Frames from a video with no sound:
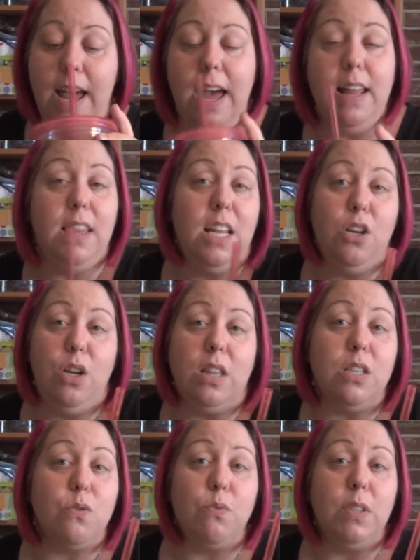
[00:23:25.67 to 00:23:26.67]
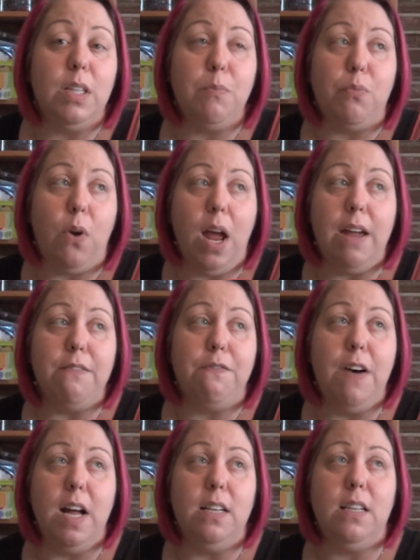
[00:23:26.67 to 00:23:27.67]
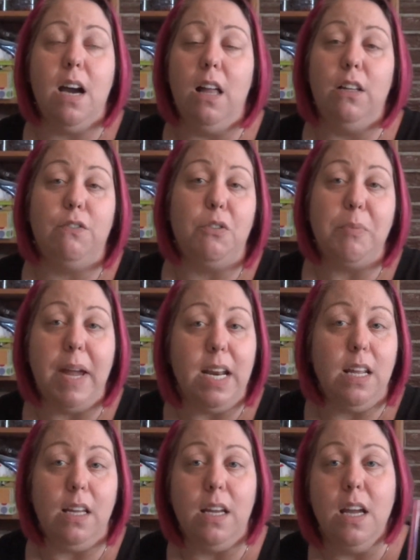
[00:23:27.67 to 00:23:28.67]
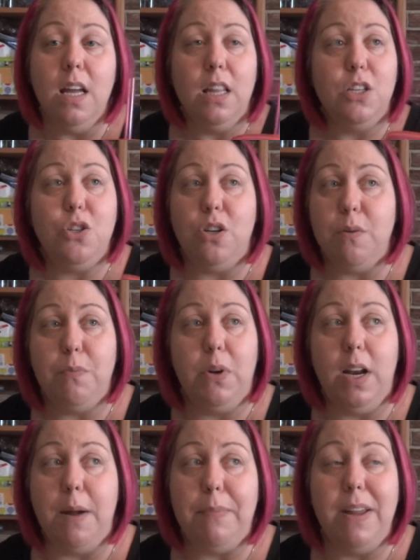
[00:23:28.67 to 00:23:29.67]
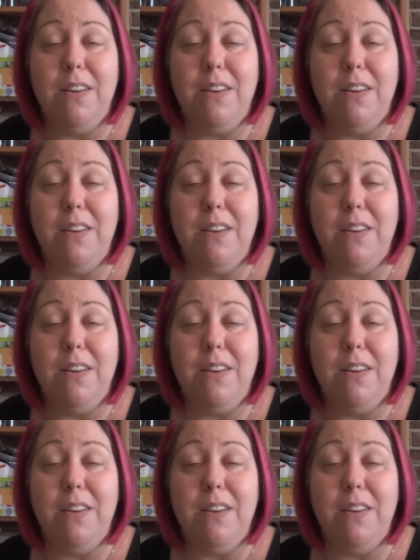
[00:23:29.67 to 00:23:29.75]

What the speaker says: And then you get this really bright, fun, colorful painting that you can put up.